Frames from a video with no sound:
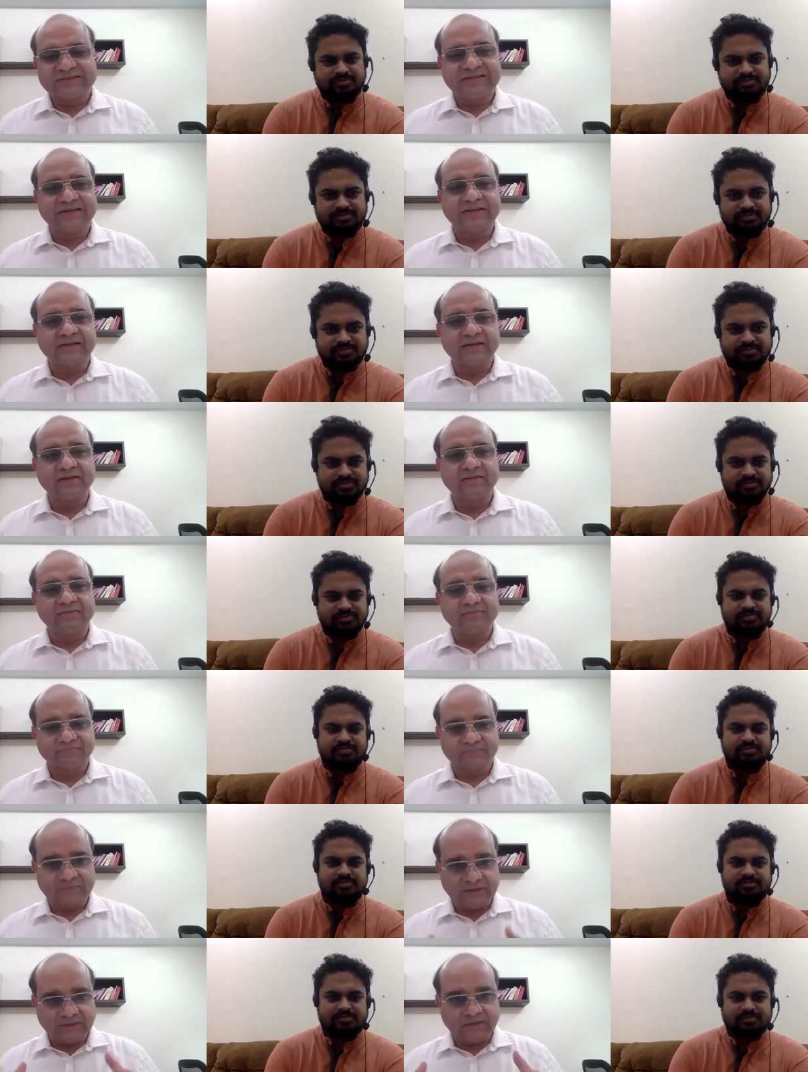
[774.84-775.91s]
Speaker 1: physical
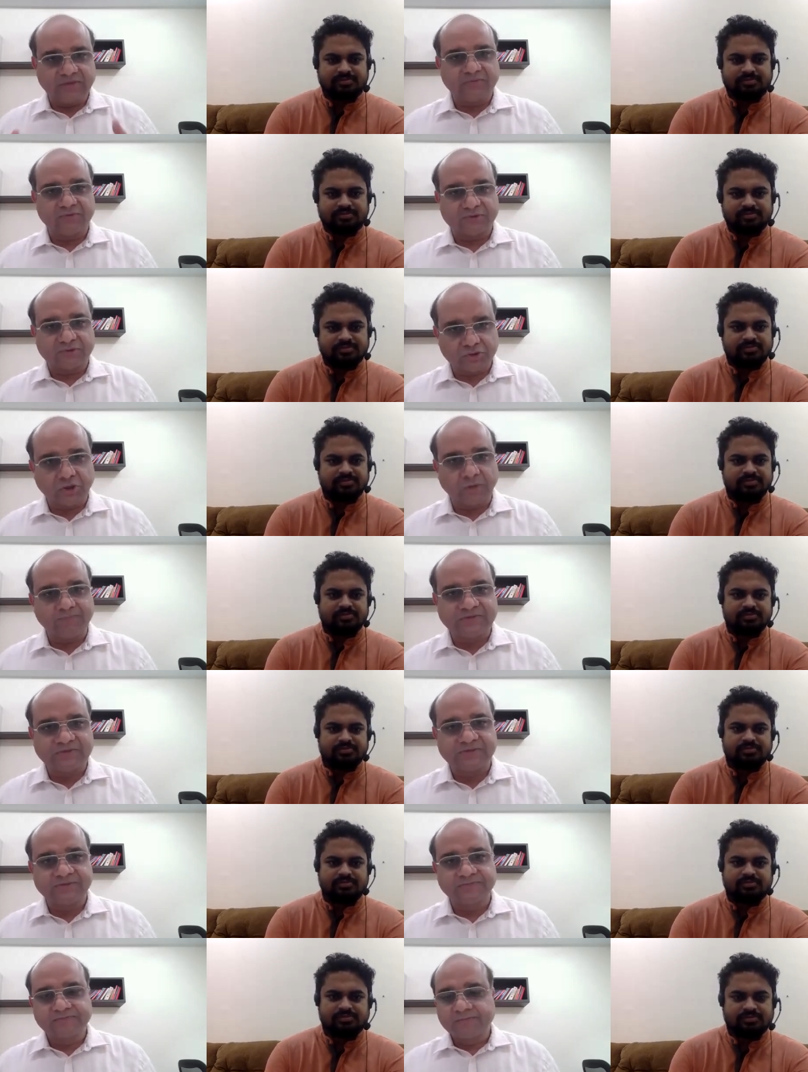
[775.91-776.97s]
uh,
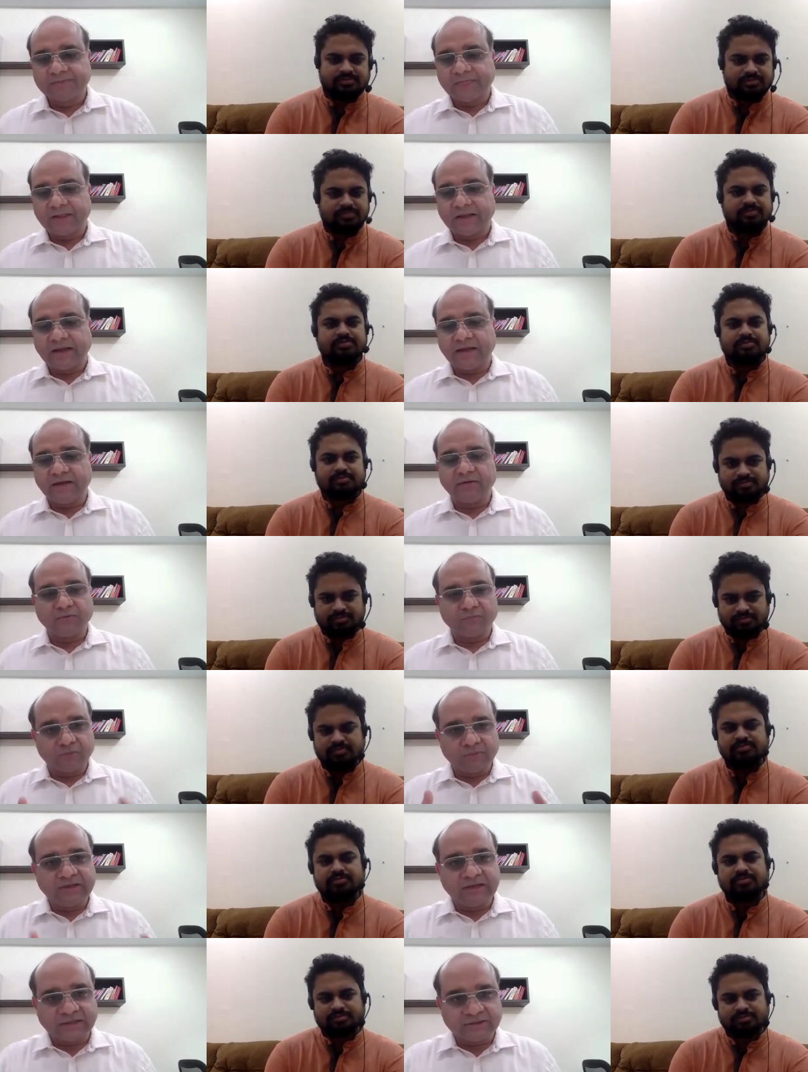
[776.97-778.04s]
shops and
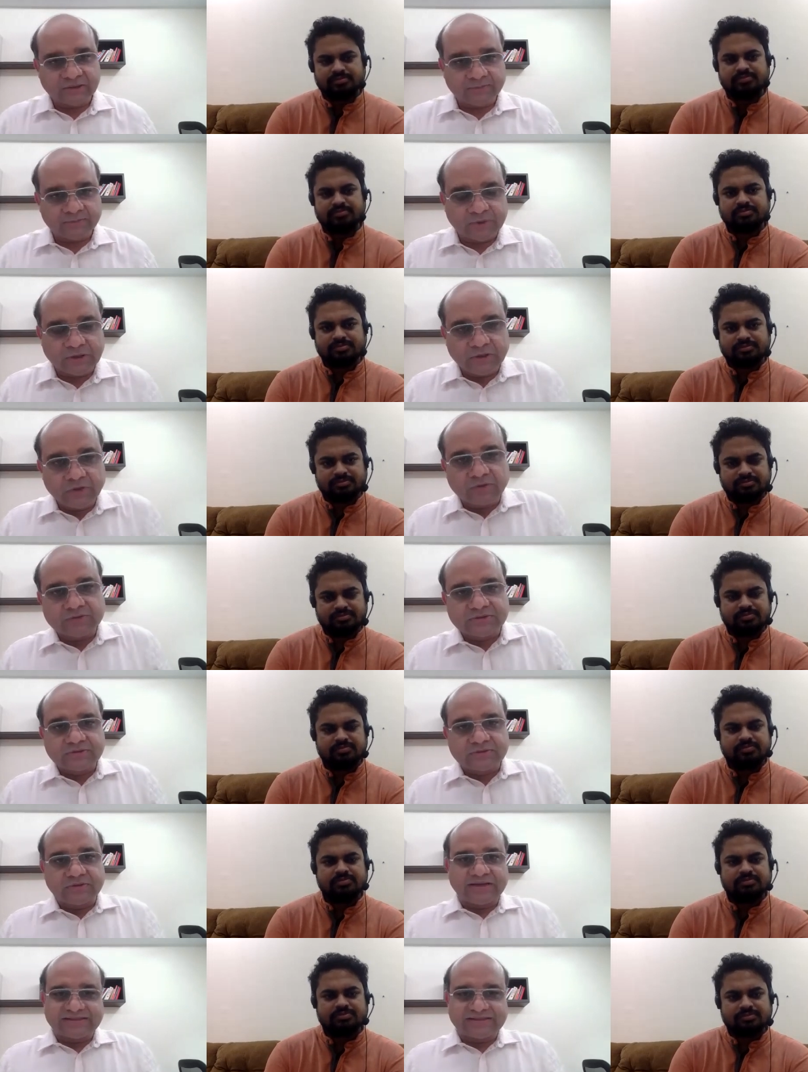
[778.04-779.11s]
women entrepreneurs
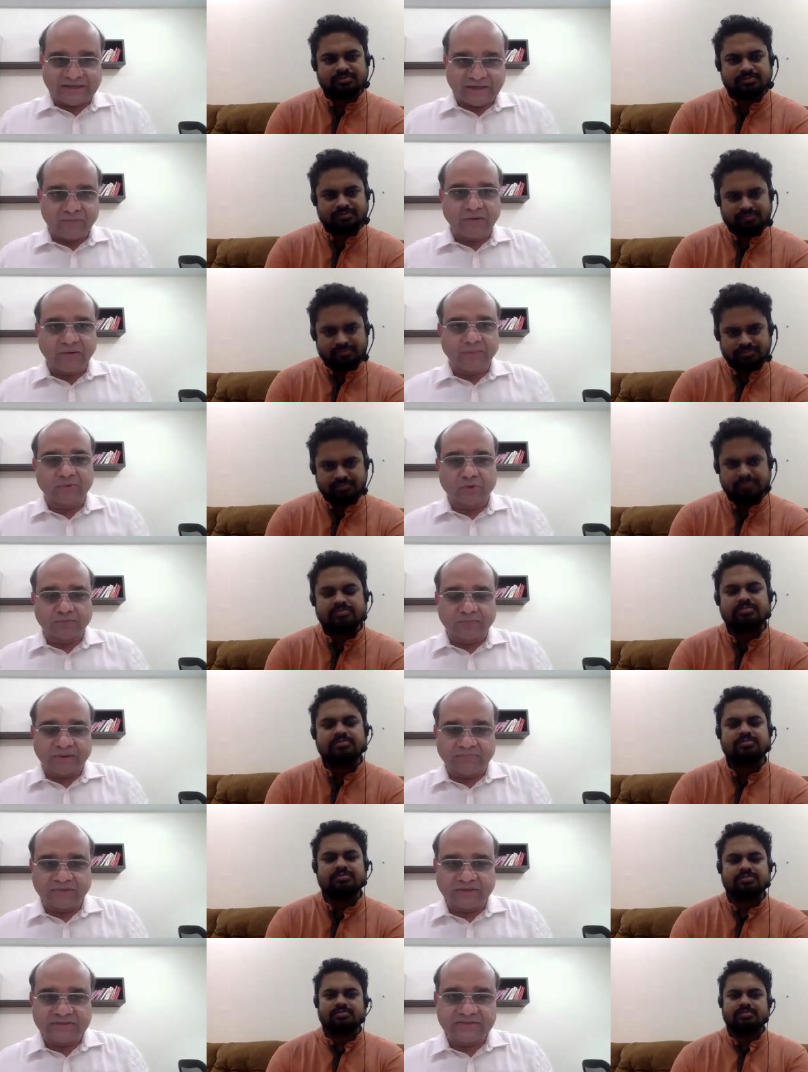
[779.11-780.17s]
as self-help
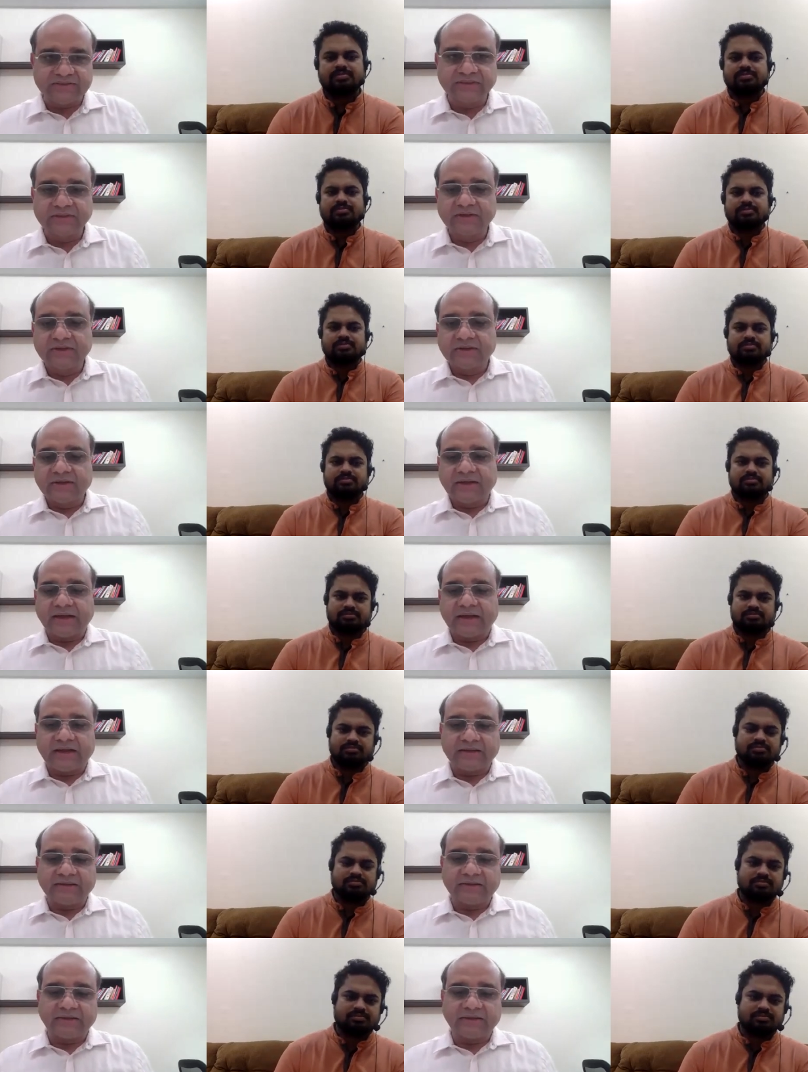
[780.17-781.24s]
group members mm-hmm.
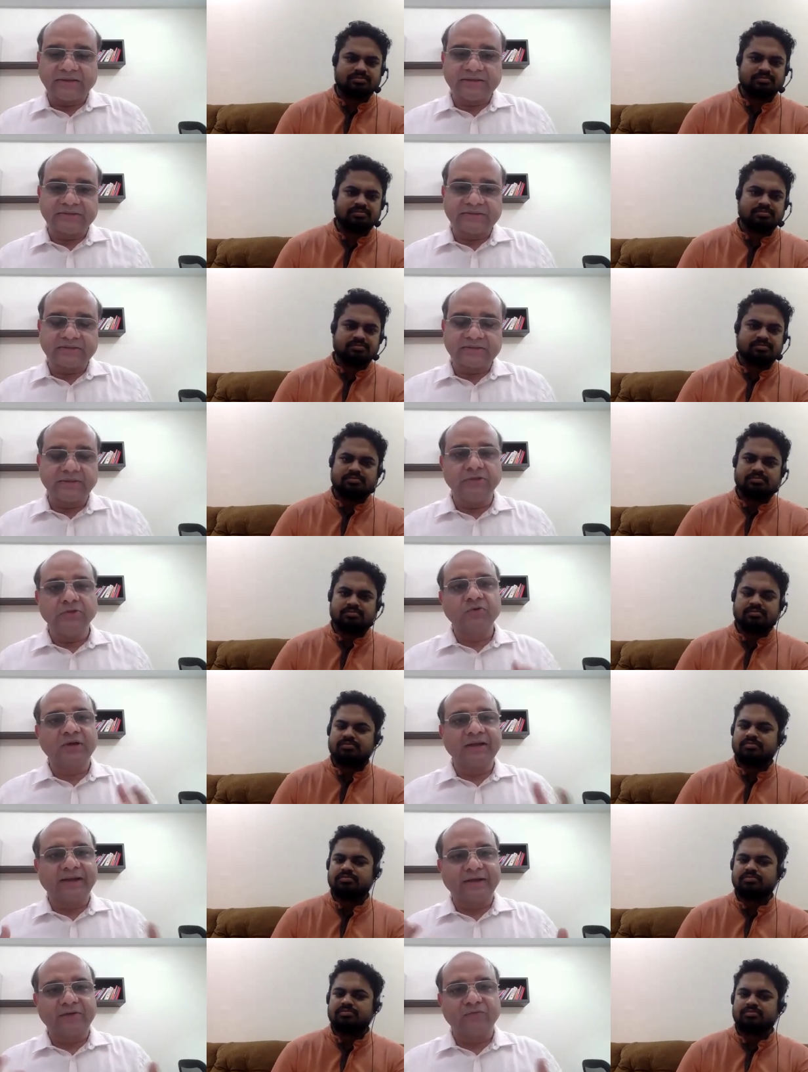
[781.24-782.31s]
and it is a
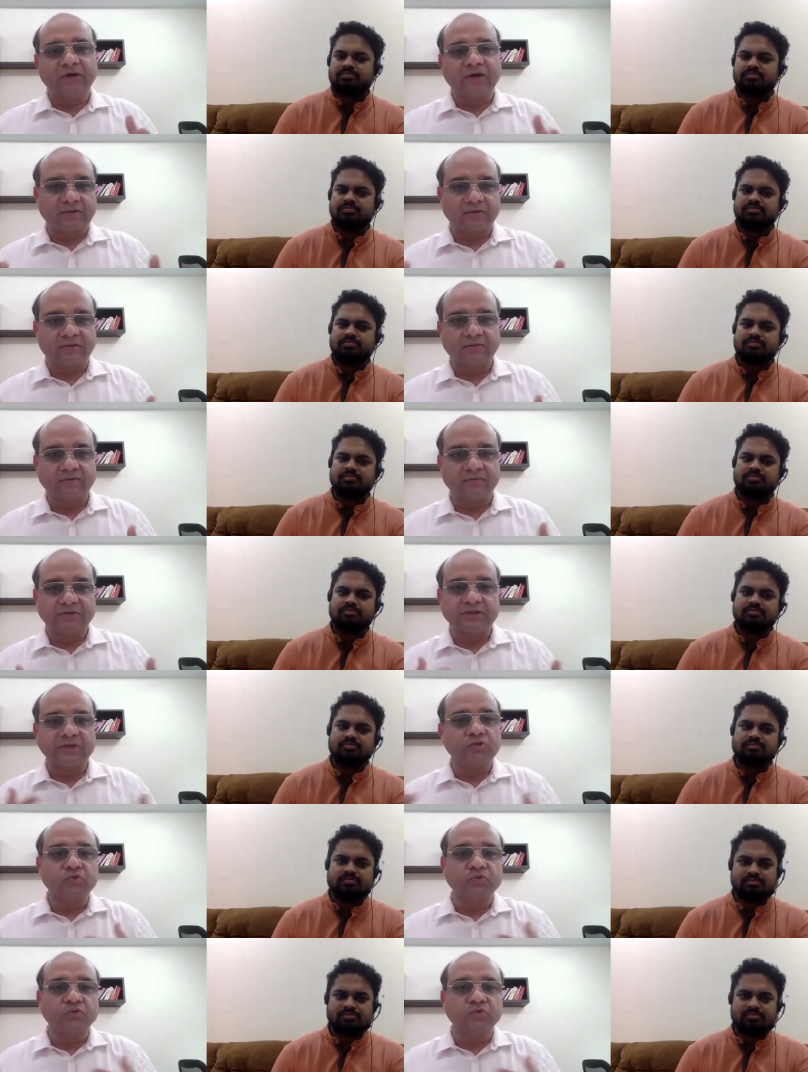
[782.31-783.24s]
neural network with a